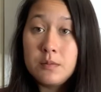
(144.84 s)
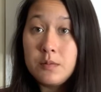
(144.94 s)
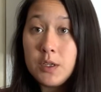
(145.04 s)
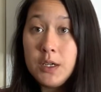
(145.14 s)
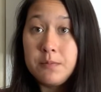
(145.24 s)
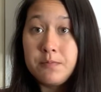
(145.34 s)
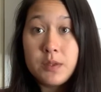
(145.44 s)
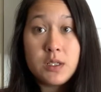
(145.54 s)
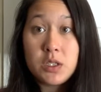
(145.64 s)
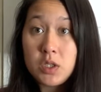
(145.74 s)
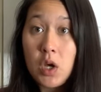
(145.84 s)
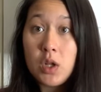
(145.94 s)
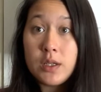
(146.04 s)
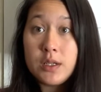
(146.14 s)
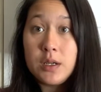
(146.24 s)
Yeah.
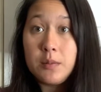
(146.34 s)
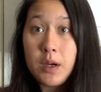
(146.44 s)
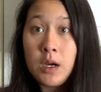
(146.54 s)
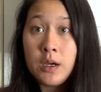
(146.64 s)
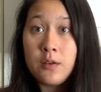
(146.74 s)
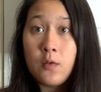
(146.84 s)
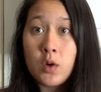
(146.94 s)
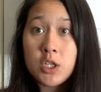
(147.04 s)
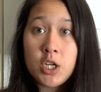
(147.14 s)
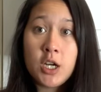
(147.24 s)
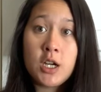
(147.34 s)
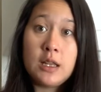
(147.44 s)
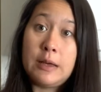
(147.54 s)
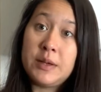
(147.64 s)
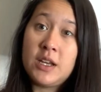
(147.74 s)
Solid pod for sure.
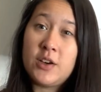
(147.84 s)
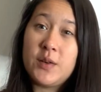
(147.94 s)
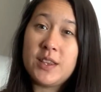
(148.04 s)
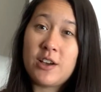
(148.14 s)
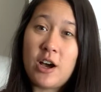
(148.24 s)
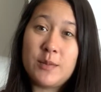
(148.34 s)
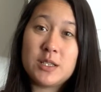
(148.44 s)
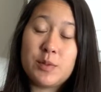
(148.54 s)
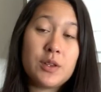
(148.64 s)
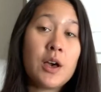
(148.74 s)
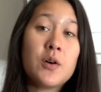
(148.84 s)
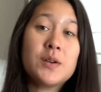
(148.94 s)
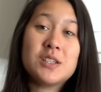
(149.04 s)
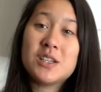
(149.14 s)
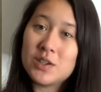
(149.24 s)
Let me know in the comments below,
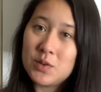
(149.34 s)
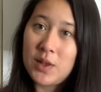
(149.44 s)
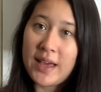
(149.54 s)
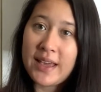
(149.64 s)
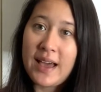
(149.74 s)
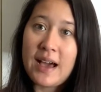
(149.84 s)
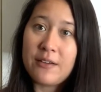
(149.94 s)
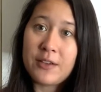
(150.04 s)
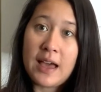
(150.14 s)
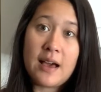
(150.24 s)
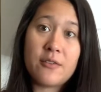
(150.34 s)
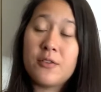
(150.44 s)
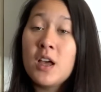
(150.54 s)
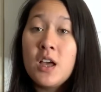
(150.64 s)
do you like Half Caff?